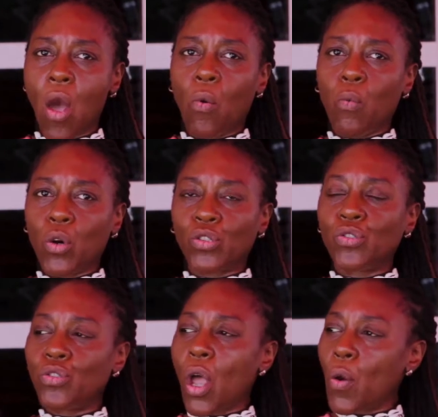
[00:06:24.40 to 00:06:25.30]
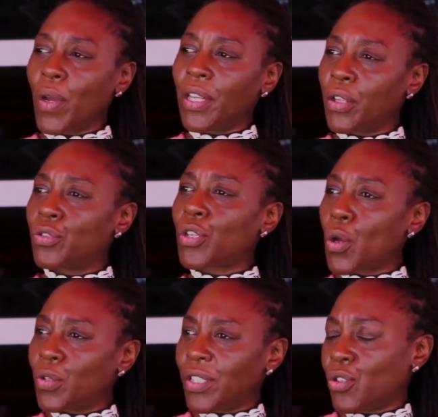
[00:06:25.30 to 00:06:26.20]
was knowing
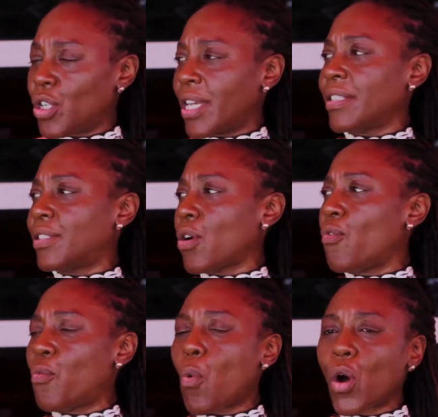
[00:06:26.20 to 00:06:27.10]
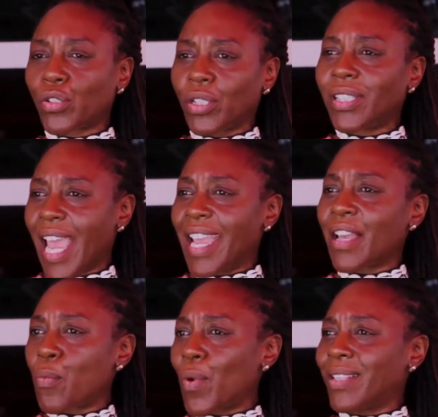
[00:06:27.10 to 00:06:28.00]
dosages of what to take
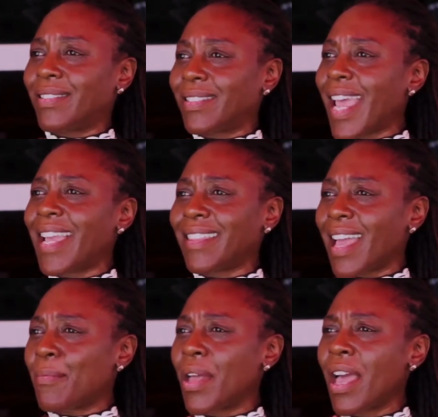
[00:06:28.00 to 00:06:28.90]
and when to take them,